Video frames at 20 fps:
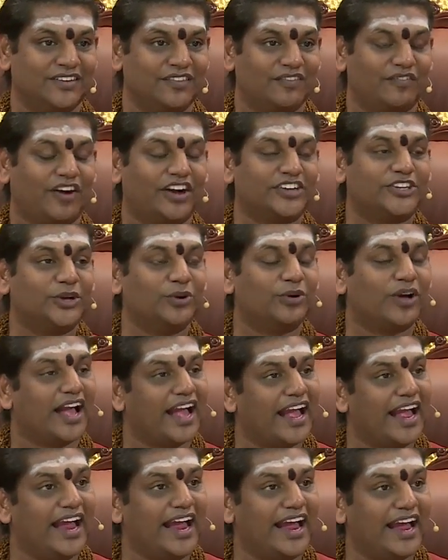What you
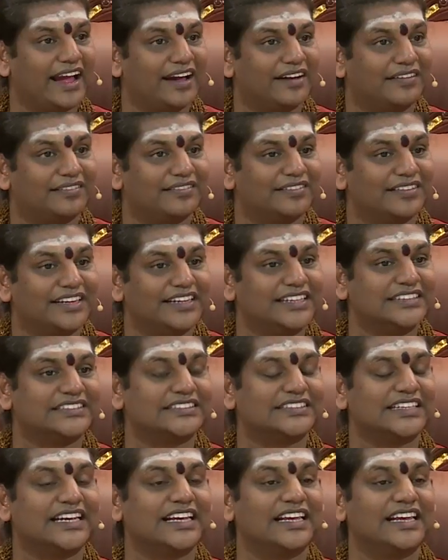have
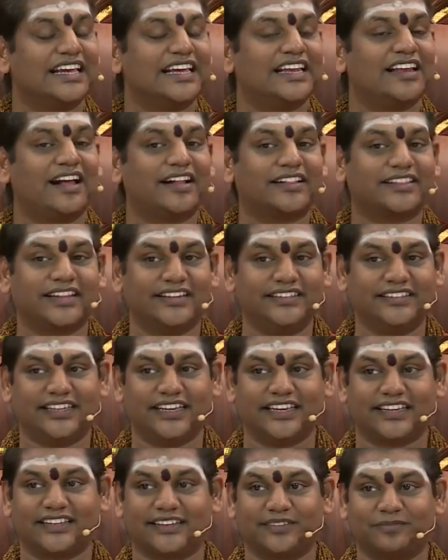is
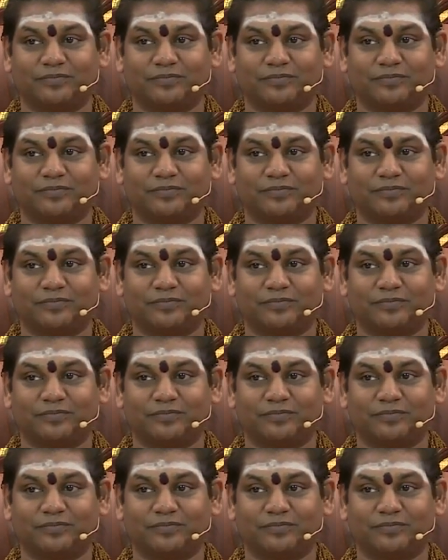inauthentic.